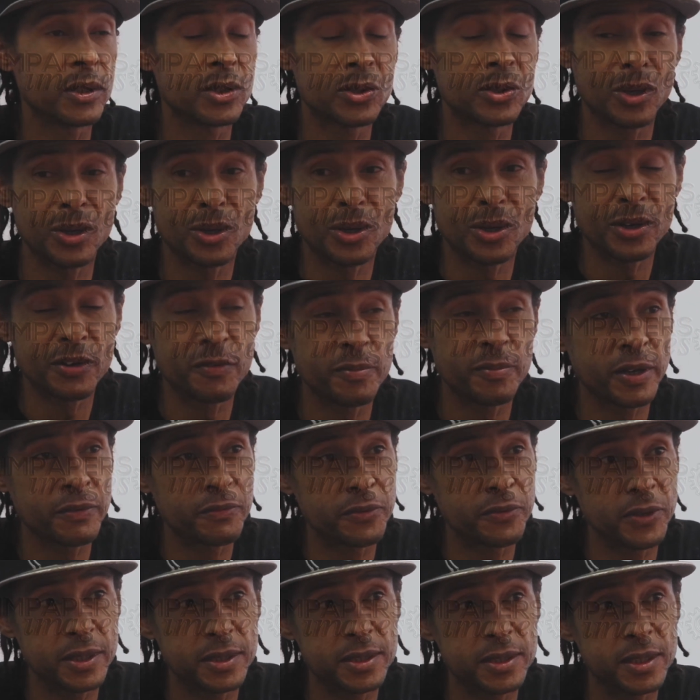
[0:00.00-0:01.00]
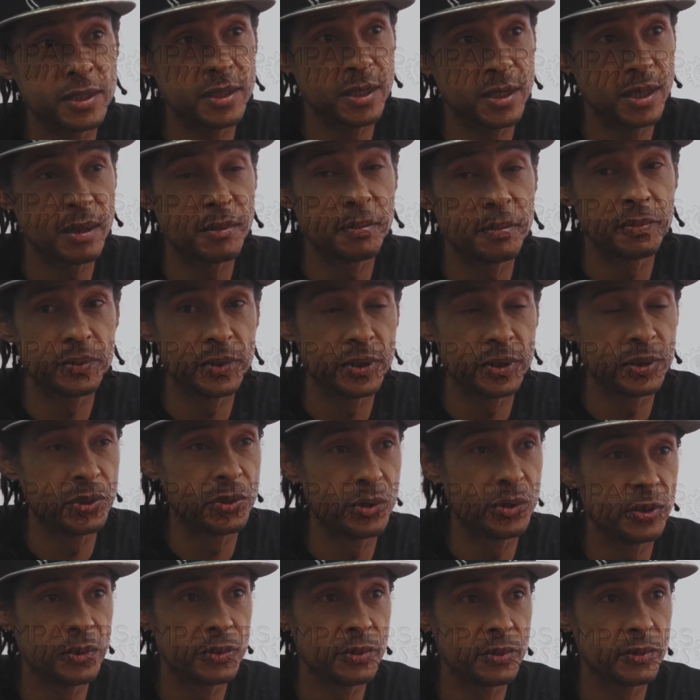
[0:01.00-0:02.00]
So a lot of my friends ended up, you
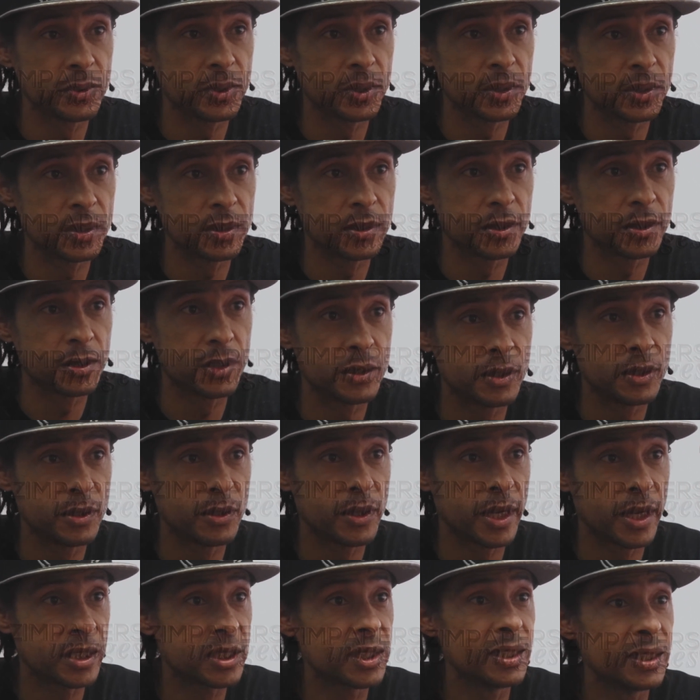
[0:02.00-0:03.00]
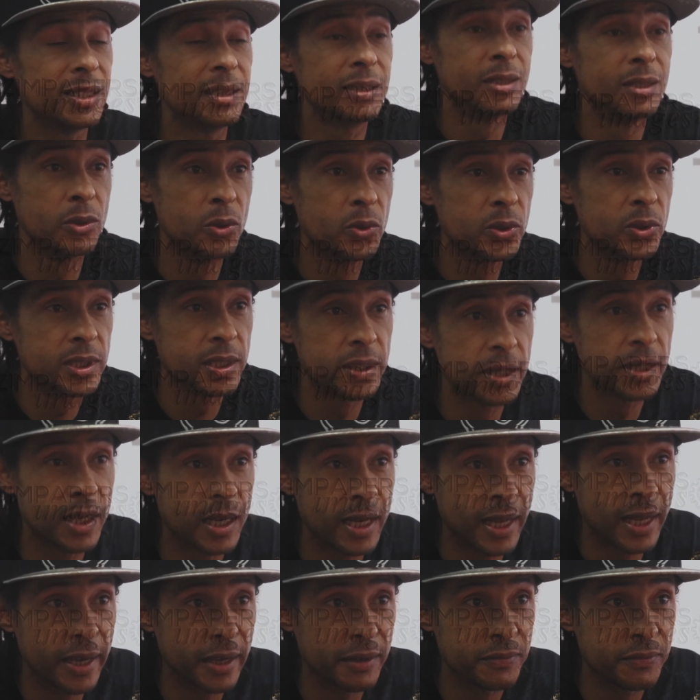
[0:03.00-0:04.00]
know, actually losing their
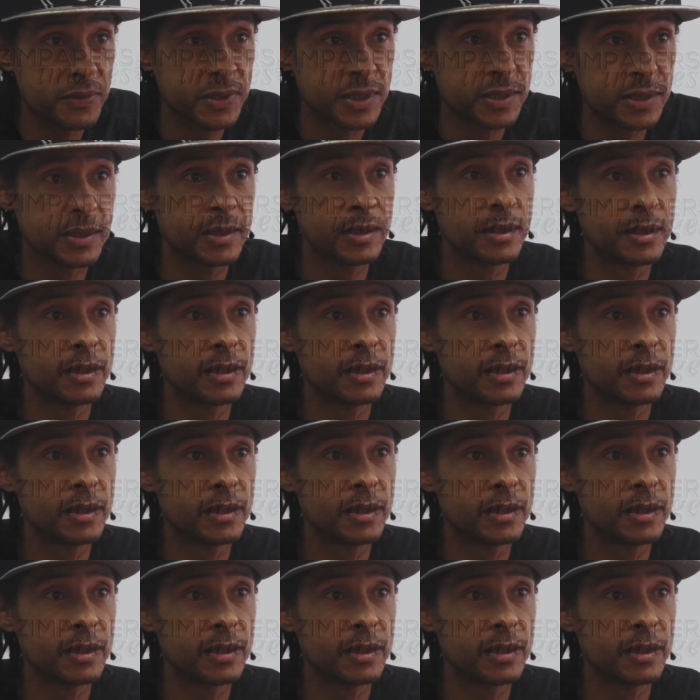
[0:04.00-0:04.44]
lives.